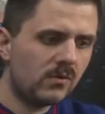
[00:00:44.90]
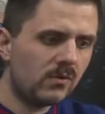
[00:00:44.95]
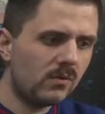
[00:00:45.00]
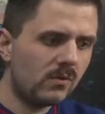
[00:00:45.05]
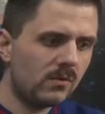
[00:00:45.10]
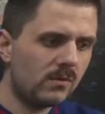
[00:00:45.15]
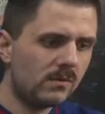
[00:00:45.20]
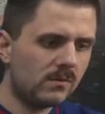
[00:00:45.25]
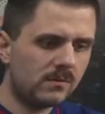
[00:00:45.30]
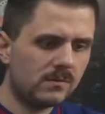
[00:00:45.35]

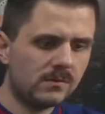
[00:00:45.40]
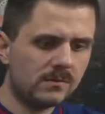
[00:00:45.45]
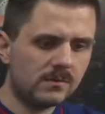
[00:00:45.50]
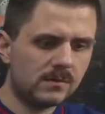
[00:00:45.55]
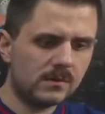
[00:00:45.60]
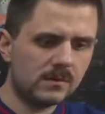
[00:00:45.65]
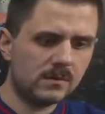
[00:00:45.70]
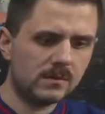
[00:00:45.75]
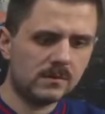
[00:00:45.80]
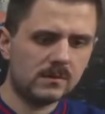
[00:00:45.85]

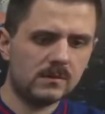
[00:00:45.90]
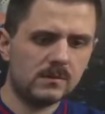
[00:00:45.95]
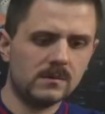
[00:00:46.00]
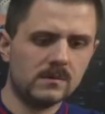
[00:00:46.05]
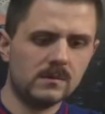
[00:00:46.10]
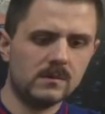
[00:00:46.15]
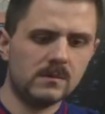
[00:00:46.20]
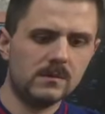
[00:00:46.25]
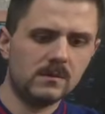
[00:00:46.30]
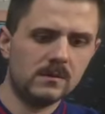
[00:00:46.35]

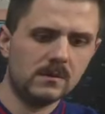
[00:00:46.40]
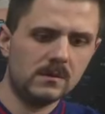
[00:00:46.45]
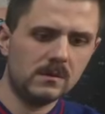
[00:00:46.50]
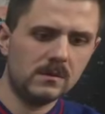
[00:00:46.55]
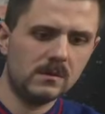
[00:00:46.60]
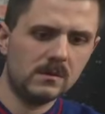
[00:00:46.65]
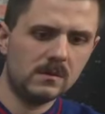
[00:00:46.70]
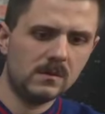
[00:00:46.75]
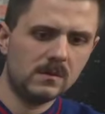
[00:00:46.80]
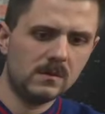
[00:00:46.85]

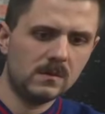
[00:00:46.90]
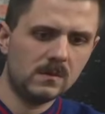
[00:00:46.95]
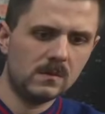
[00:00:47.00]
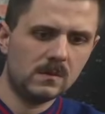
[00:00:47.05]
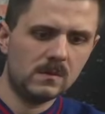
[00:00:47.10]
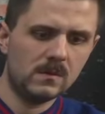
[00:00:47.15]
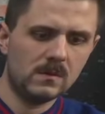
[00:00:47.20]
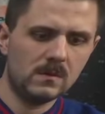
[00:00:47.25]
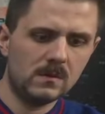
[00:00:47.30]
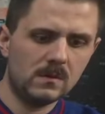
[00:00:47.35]

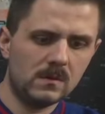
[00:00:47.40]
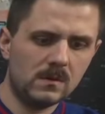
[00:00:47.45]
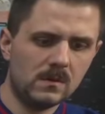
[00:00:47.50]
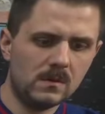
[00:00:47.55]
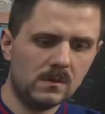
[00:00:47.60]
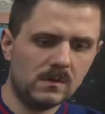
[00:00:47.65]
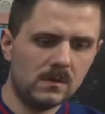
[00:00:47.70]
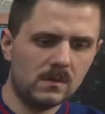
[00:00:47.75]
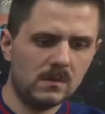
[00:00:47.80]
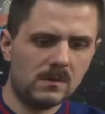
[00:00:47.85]

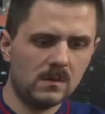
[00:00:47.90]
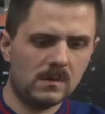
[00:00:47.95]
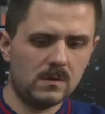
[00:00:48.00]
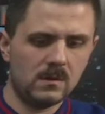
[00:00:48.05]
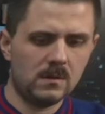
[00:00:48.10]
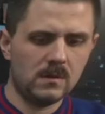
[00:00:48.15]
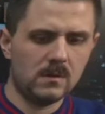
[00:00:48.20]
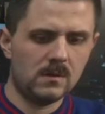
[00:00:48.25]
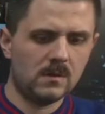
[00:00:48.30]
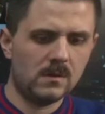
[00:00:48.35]

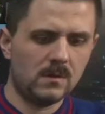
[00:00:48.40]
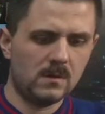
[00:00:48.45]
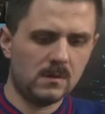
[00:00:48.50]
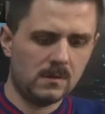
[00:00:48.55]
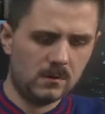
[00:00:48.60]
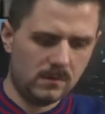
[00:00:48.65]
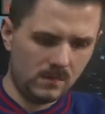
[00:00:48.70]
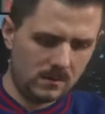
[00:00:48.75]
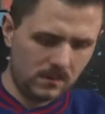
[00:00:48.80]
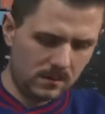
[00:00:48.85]

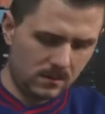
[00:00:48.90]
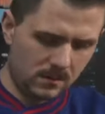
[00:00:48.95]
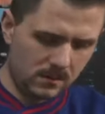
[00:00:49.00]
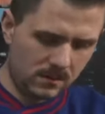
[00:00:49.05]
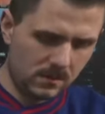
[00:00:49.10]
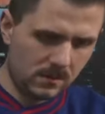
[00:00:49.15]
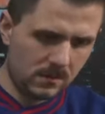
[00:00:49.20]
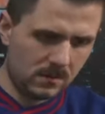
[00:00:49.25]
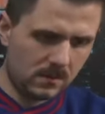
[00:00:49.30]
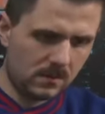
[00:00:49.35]

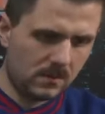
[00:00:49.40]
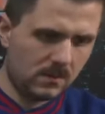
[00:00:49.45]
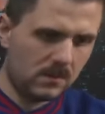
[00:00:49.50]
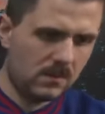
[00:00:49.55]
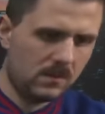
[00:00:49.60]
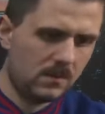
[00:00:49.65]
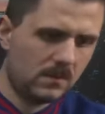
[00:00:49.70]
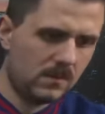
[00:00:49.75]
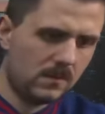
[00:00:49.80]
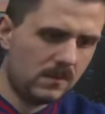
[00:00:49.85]

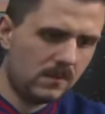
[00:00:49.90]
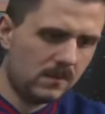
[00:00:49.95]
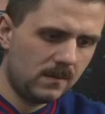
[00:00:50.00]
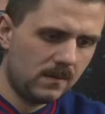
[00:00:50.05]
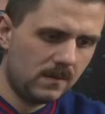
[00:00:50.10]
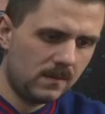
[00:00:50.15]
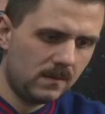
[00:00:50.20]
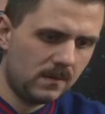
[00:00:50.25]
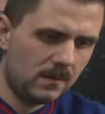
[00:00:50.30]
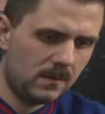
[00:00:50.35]

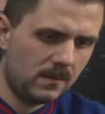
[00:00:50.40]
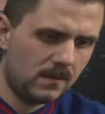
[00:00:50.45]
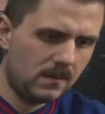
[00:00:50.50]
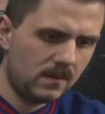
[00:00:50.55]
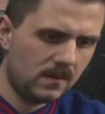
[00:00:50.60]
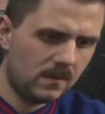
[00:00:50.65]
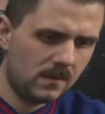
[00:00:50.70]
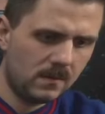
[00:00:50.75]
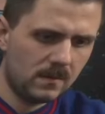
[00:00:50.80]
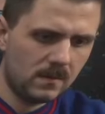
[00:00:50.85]
Nothing is said.